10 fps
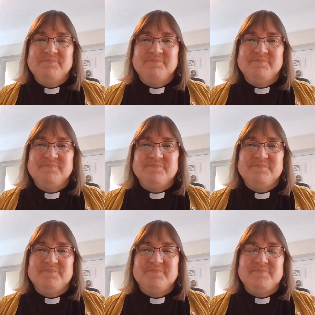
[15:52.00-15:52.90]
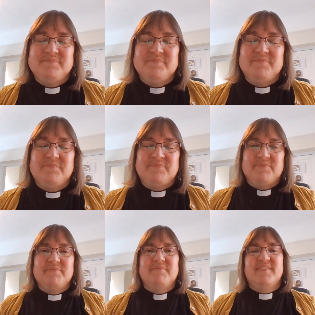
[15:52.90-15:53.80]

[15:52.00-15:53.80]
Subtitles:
Nobody speaks.